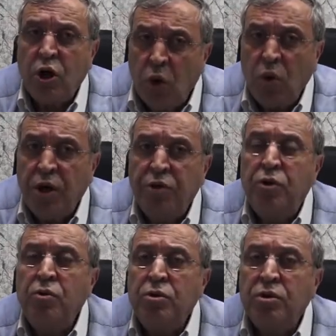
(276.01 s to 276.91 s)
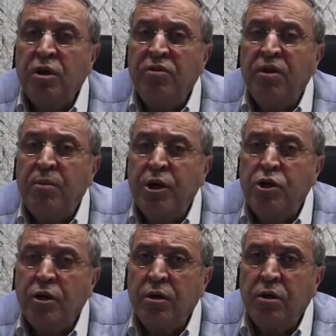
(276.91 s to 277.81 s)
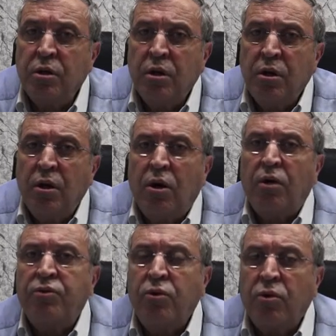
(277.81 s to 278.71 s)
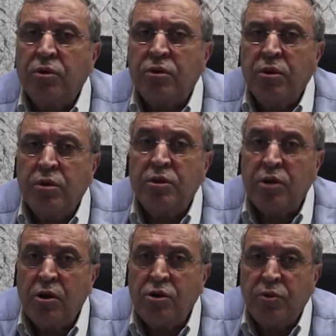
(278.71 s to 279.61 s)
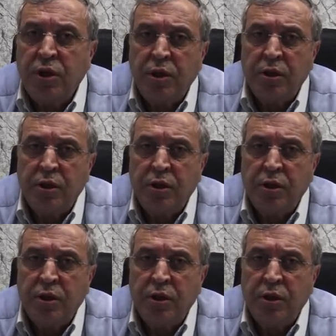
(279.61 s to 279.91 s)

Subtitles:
who induces inflammation? Of course, the surgery,